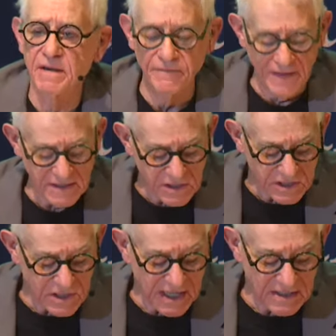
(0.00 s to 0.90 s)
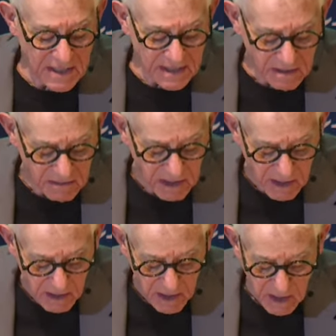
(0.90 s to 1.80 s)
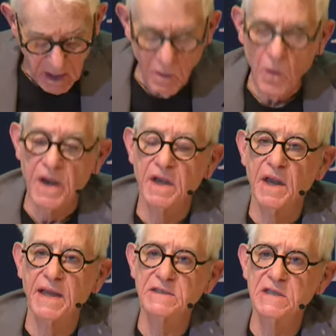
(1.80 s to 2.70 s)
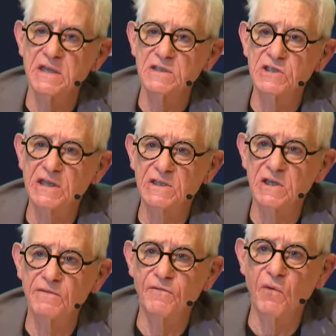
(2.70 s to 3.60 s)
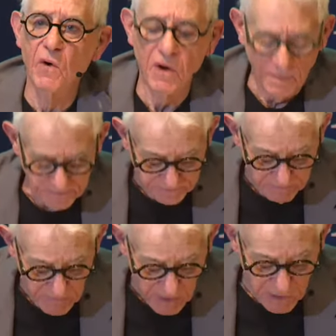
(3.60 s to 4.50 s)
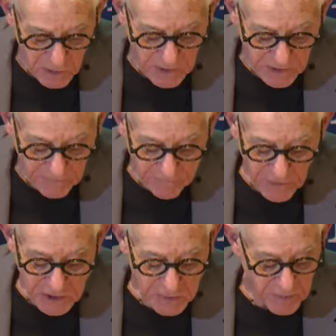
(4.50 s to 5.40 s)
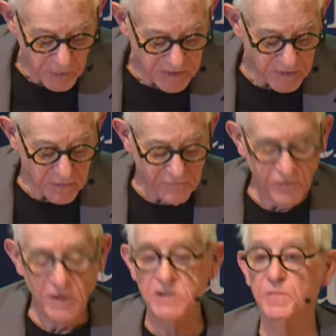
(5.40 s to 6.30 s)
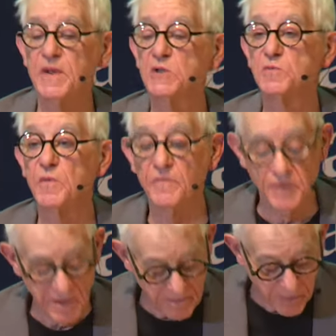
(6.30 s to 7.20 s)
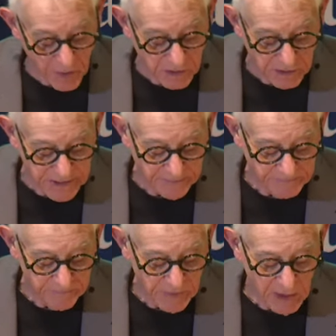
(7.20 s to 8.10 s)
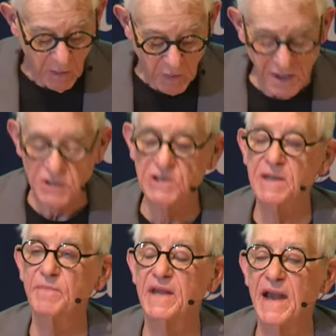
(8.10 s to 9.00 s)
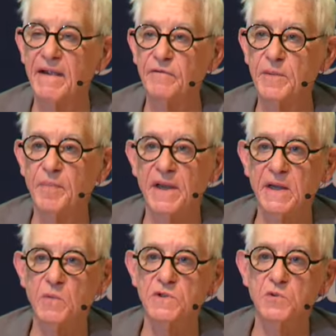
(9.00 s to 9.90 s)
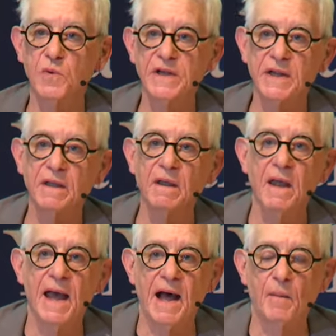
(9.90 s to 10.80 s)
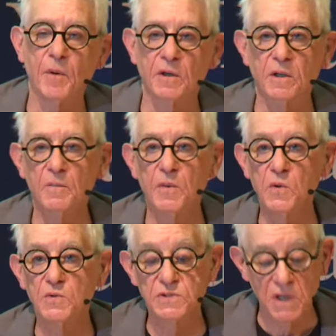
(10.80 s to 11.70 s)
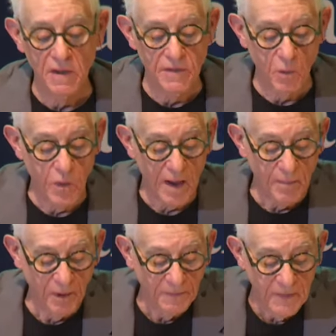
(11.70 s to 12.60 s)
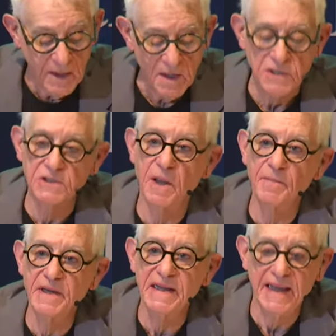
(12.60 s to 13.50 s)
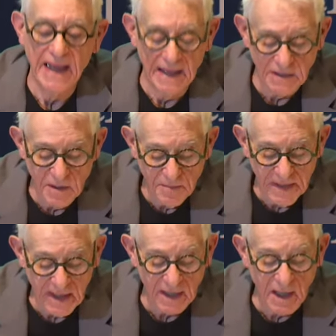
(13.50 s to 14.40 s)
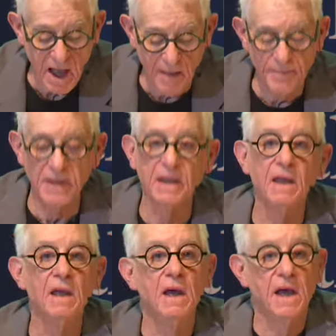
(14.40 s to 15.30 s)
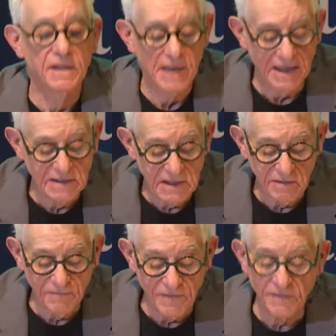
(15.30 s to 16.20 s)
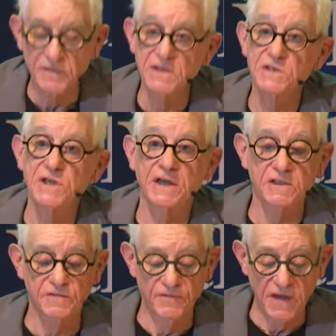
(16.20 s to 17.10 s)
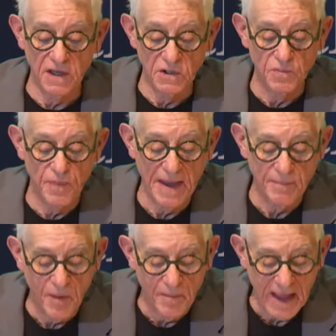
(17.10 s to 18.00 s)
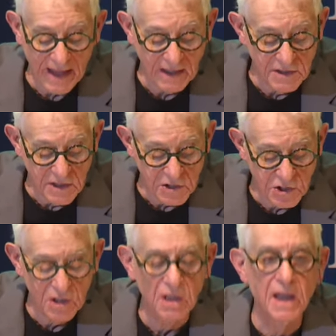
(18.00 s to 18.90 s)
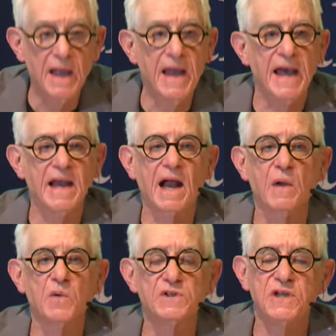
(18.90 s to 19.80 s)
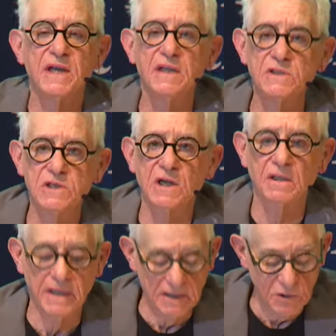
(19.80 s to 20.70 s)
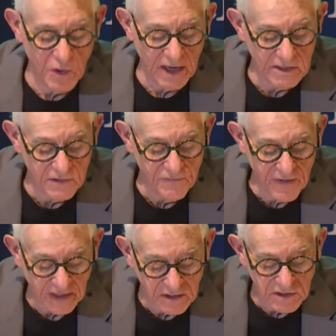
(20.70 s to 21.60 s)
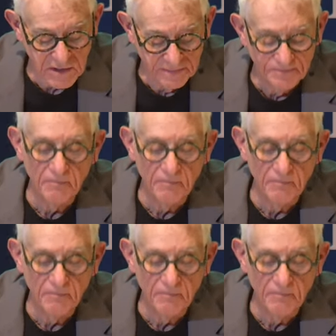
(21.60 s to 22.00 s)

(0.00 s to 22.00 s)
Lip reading: and events as they didn't, when in 1964, during the free speech movement in Berkeley, when it seemed that everybody was reading Albert Camus' The Rebel, somebody handed me a copy, a 1956 vintage paperback edition, and I was instantly transfixed.